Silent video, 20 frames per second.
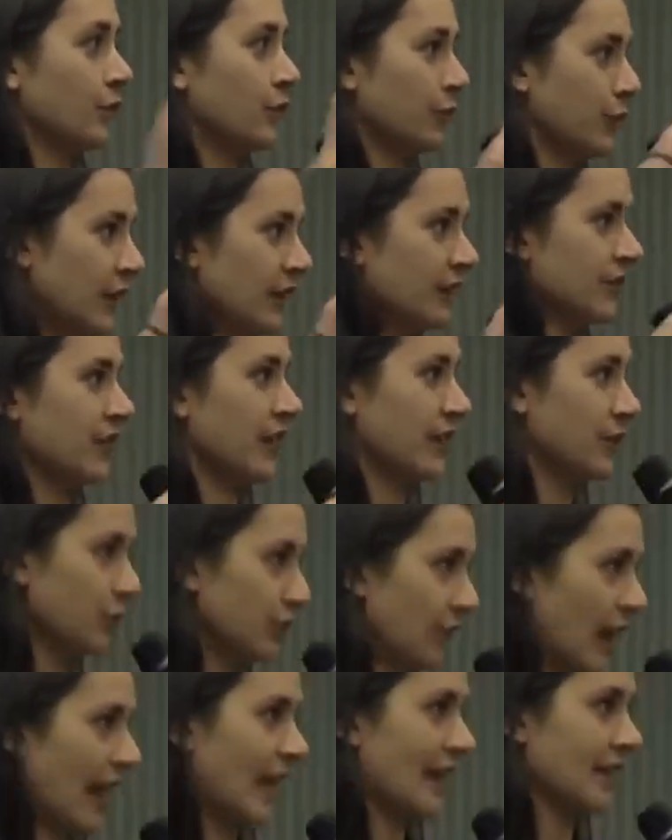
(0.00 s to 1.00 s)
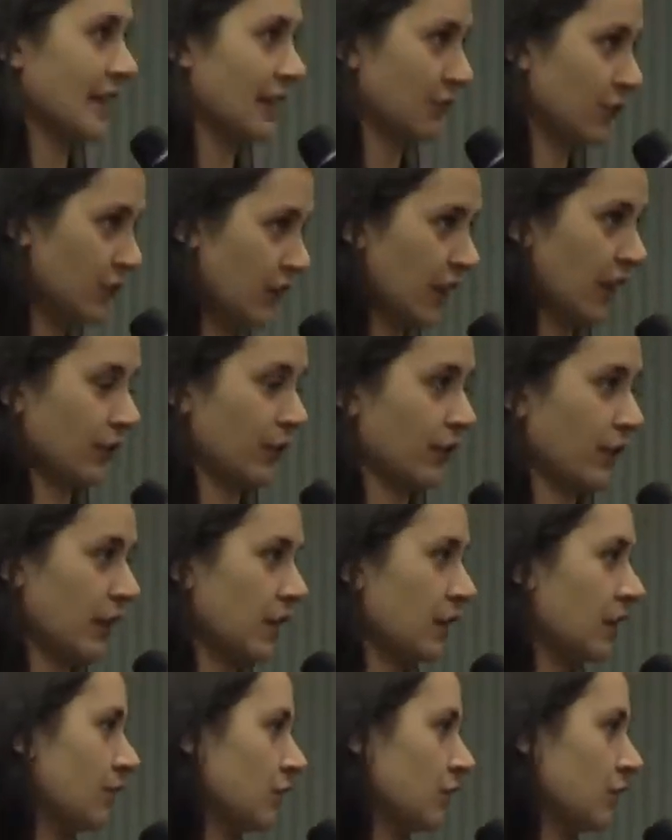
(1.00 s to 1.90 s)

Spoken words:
Do this, then do that, then do the other thing.